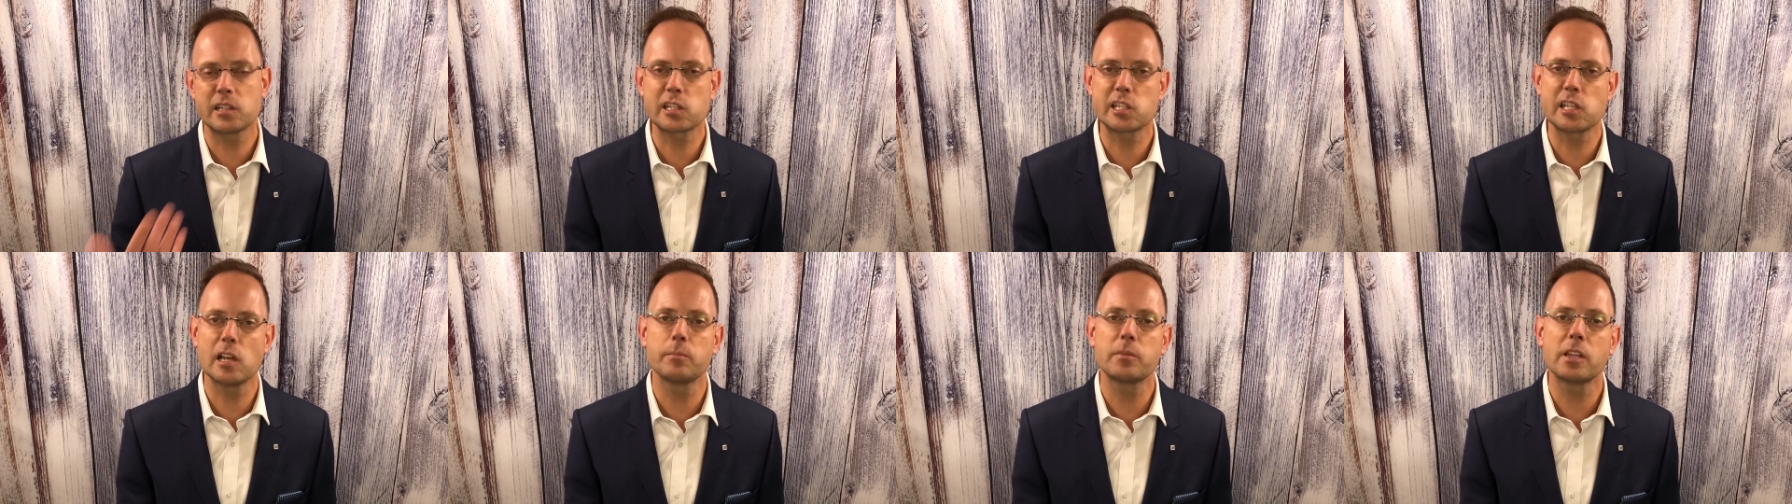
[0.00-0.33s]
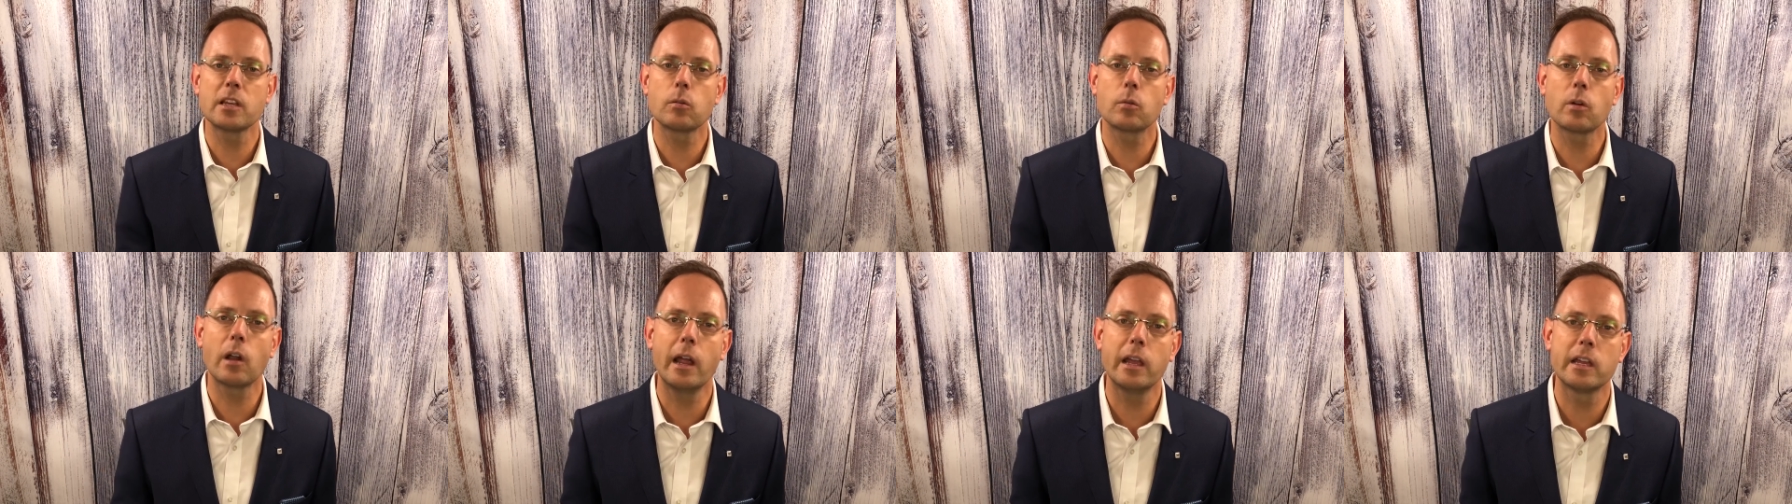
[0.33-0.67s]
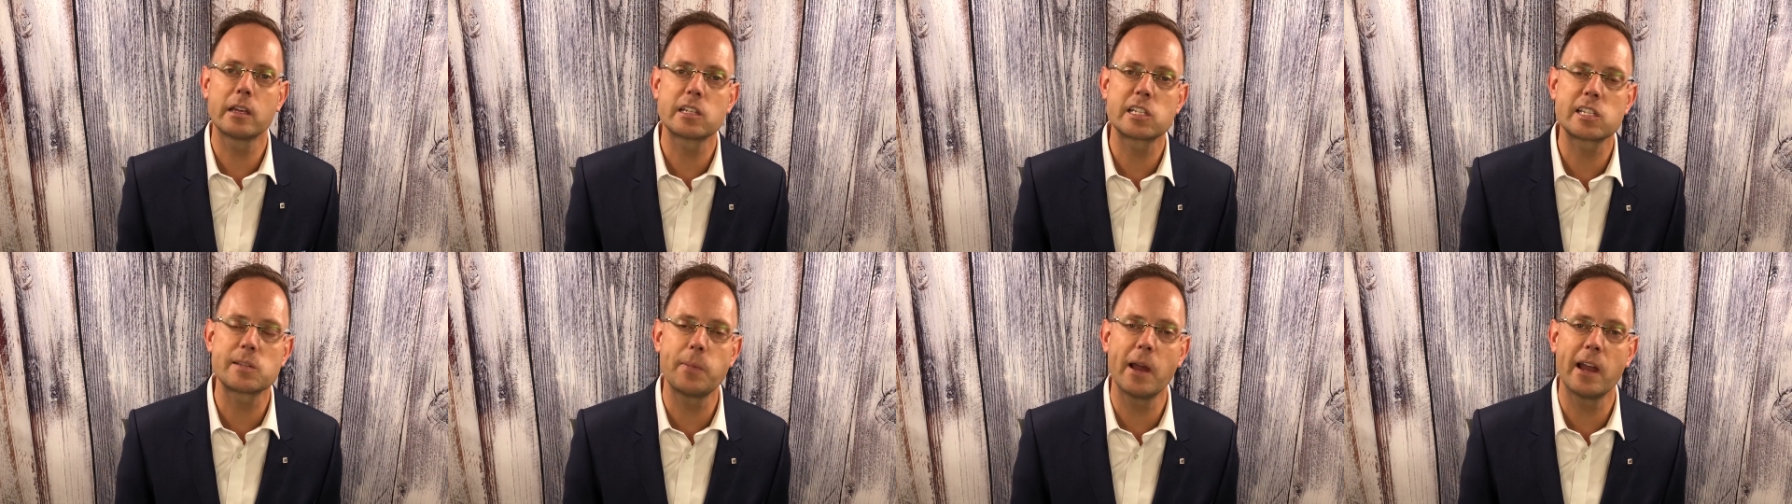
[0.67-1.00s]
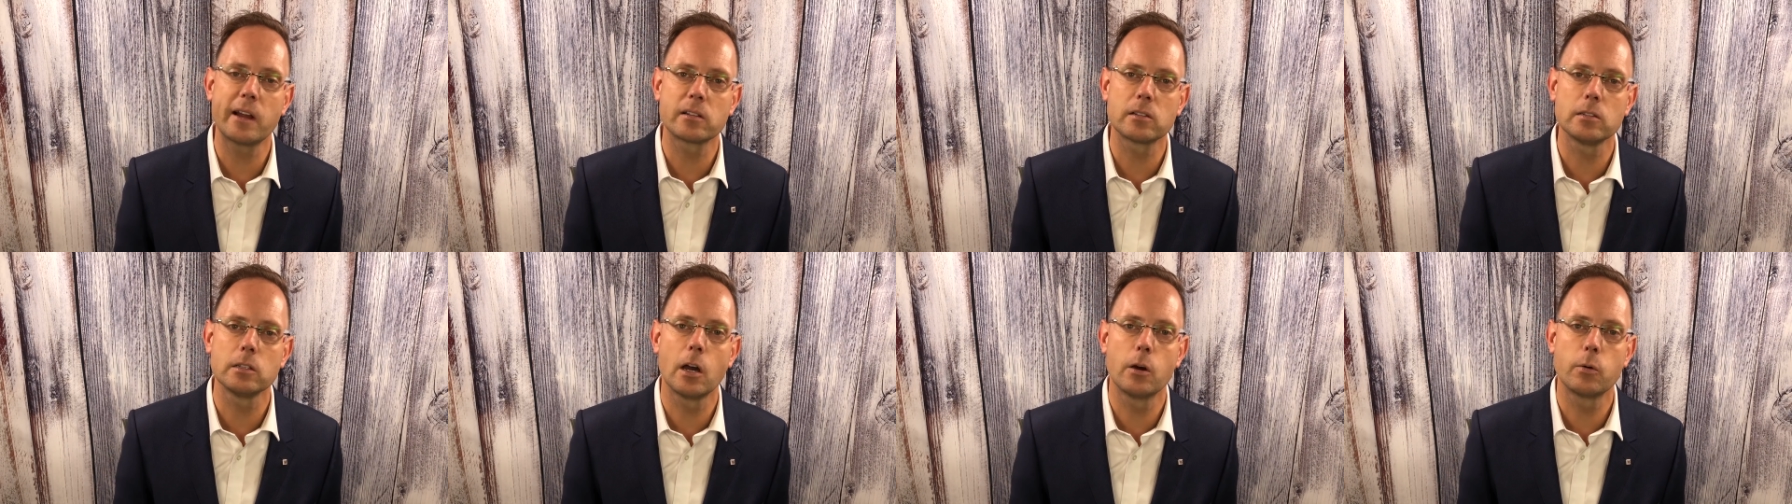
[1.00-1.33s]
something where I
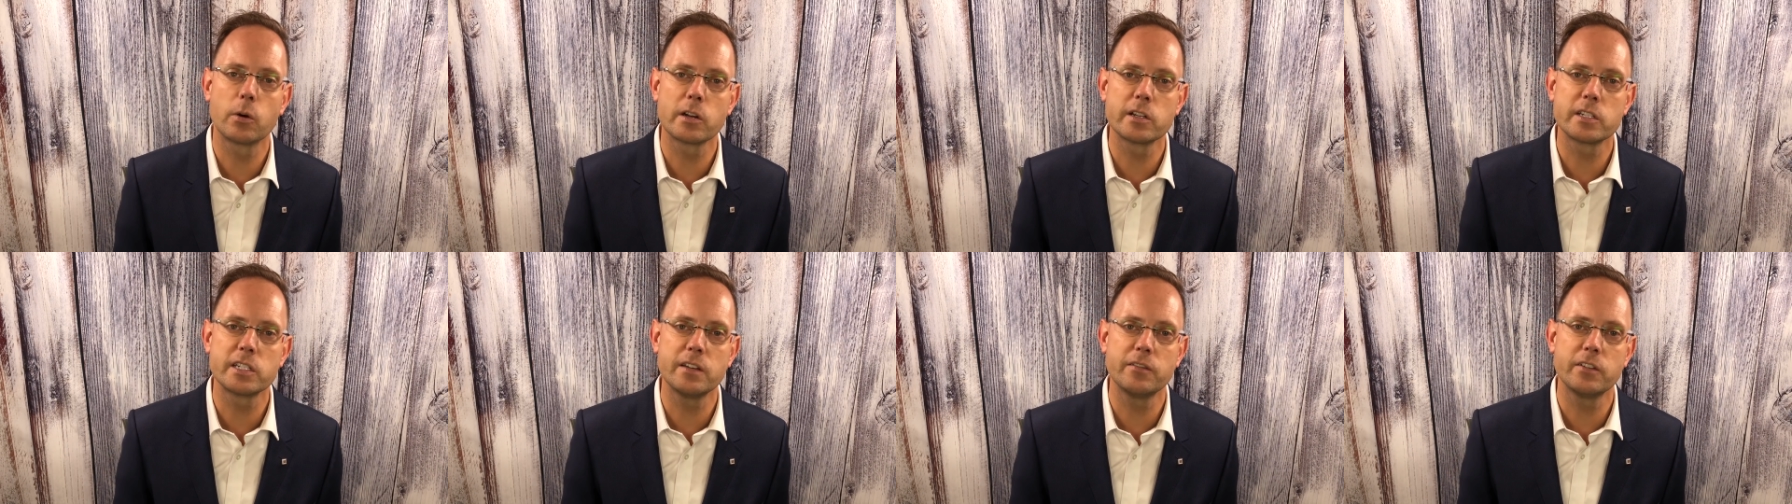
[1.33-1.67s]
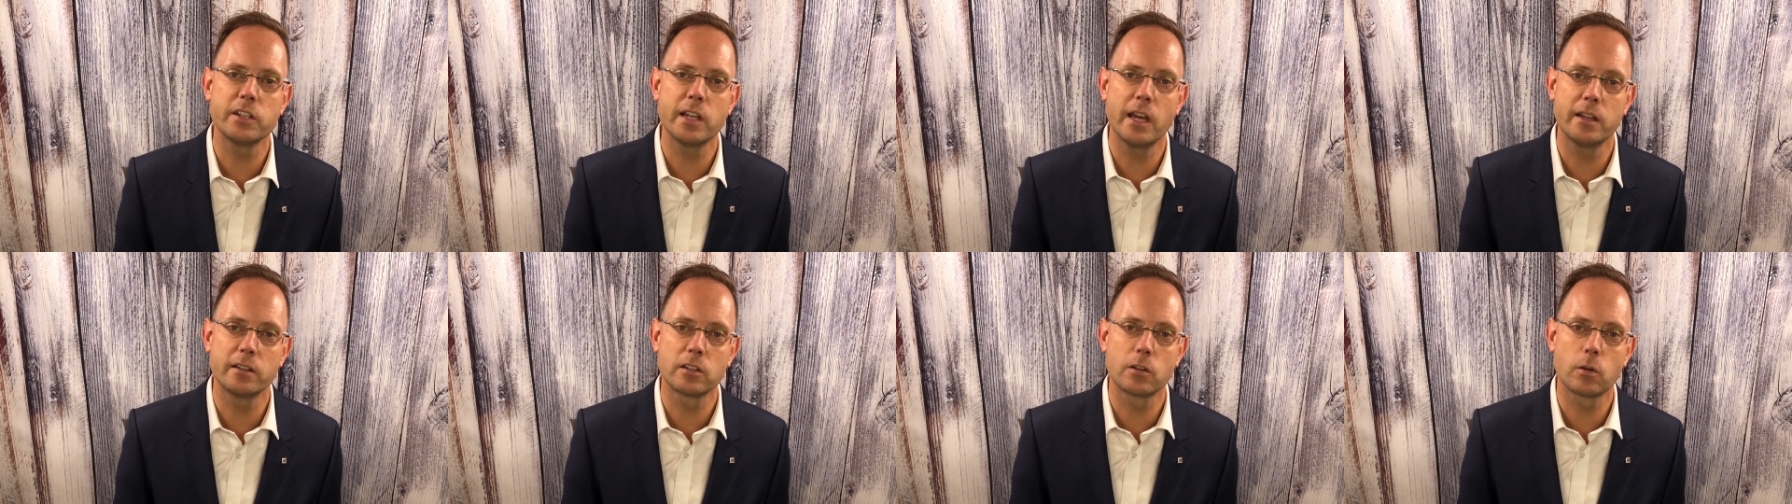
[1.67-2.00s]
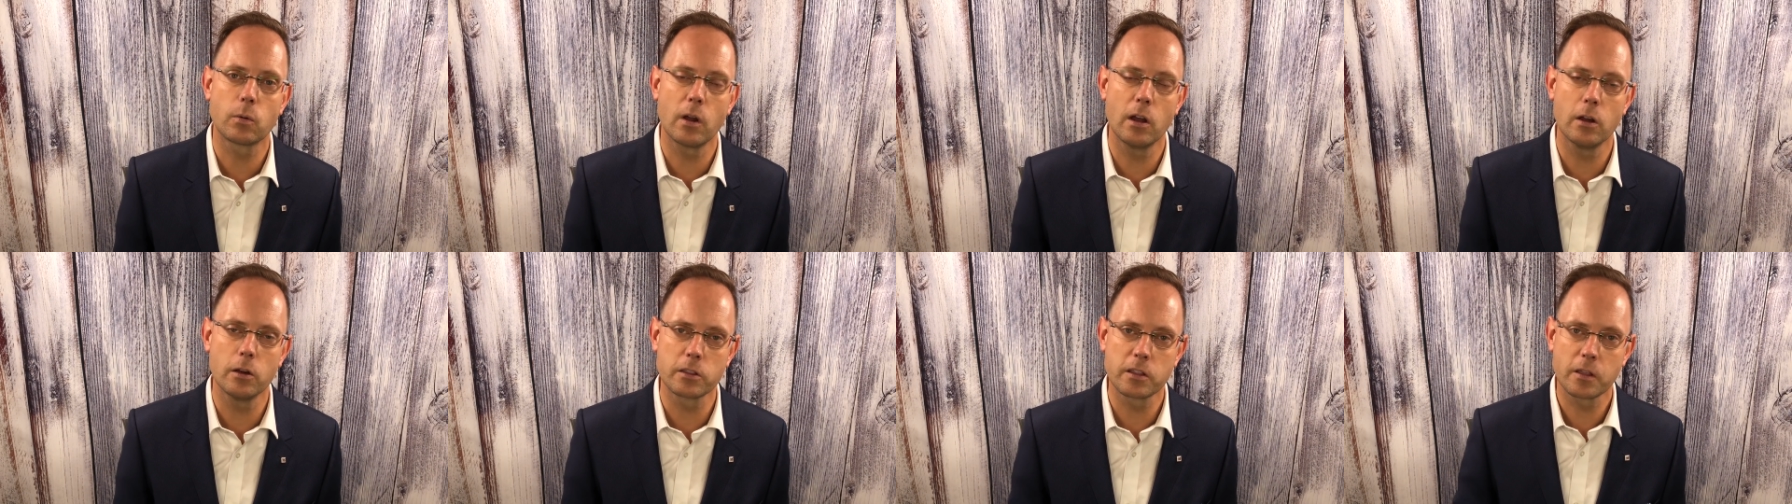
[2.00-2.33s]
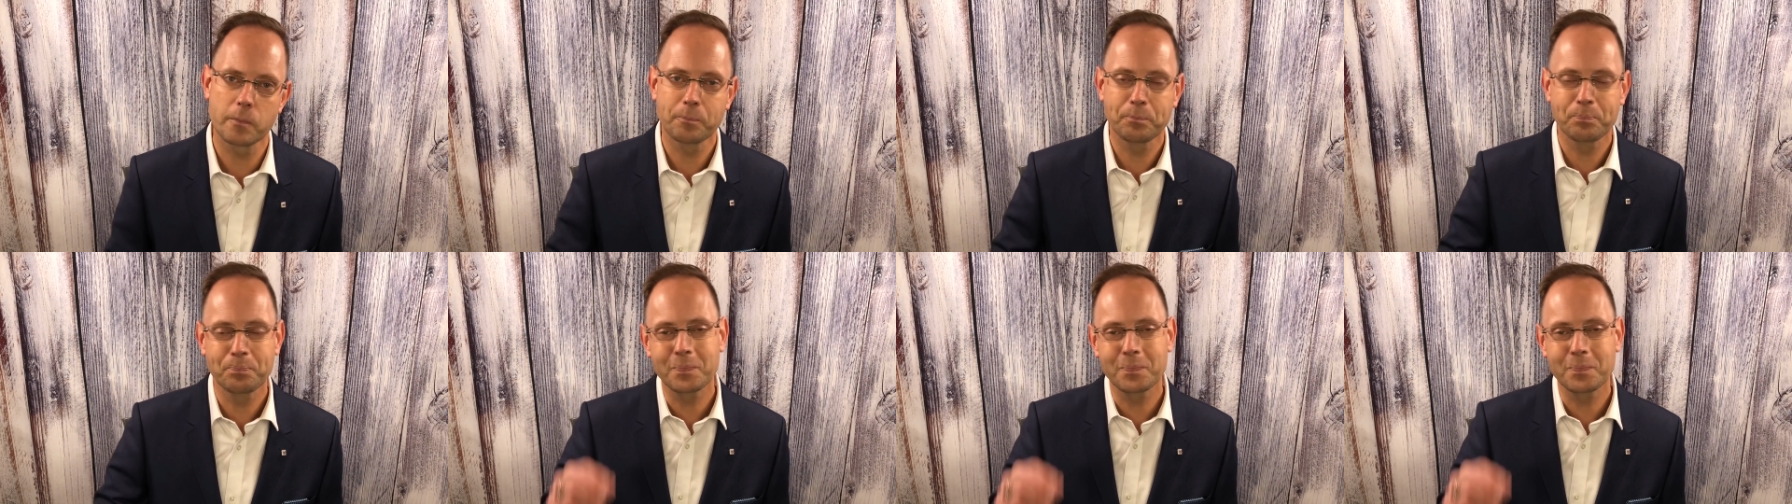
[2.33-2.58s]
expect lower dividend growth.